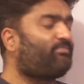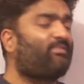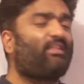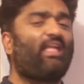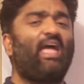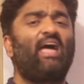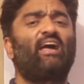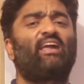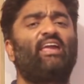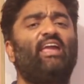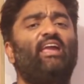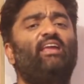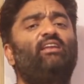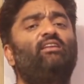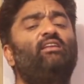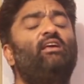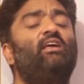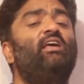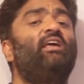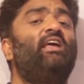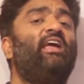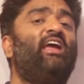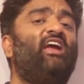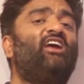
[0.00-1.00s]
Again,
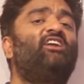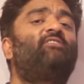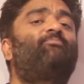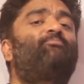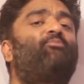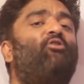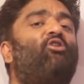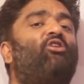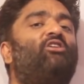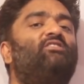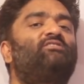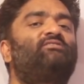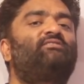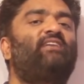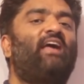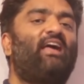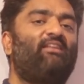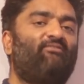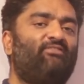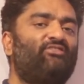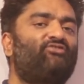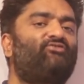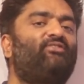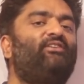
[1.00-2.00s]
hit pause, and
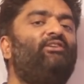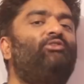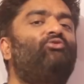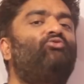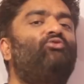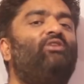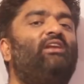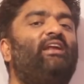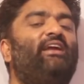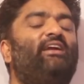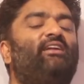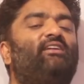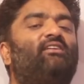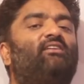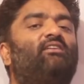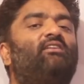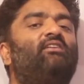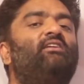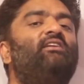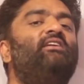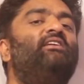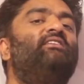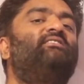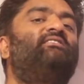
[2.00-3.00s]
which we'll do later.
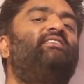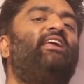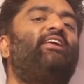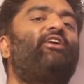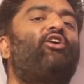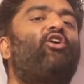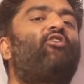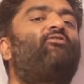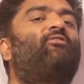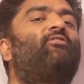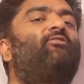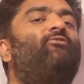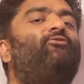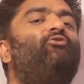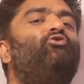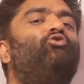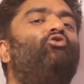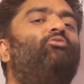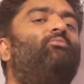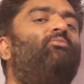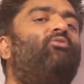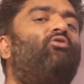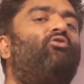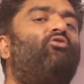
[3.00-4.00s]
Think of a few
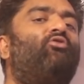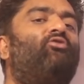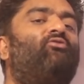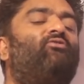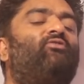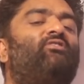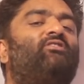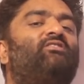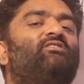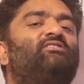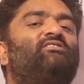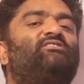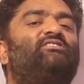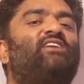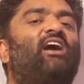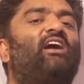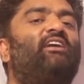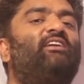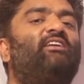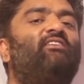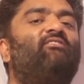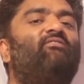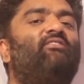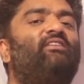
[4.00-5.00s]
more words
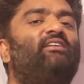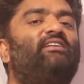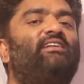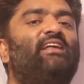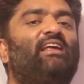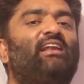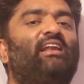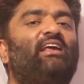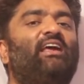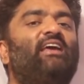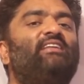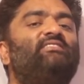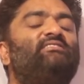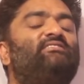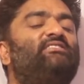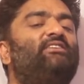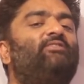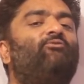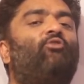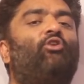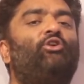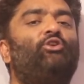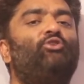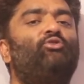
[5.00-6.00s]
starting with tele and see
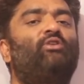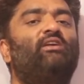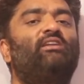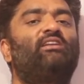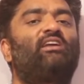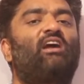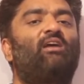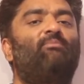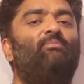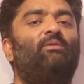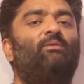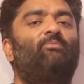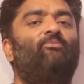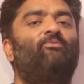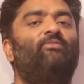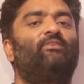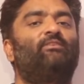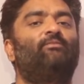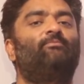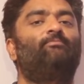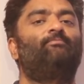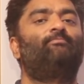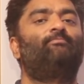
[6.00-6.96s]
what you can come up with.